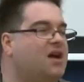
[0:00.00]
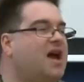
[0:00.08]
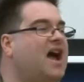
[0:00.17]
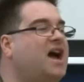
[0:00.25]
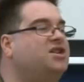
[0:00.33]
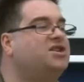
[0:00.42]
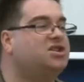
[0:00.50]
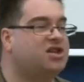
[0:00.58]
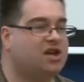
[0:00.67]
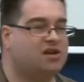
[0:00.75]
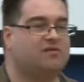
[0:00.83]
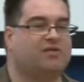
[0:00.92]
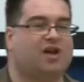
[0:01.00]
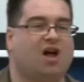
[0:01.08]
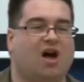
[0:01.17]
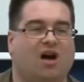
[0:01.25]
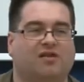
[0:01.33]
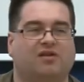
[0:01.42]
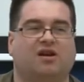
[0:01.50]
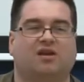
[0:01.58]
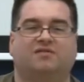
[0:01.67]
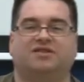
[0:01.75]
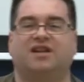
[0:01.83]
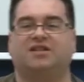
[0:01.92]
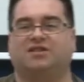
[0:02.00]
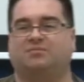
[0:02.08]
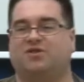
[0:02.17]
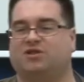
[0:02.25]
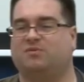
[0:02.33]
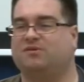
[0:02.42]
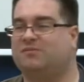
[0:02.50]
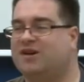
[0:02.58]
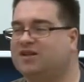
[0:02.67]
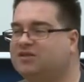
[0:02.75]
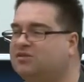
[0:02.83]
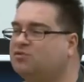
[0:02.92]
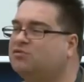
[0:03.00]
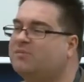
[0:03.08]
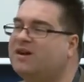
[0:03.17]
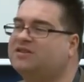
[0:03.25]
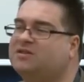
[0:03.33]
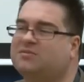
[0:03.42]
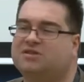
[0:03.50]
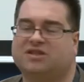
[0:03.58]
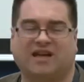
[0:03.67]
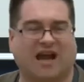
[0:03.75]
Attitude of the heart, the kind of sense in which we might talk about someone's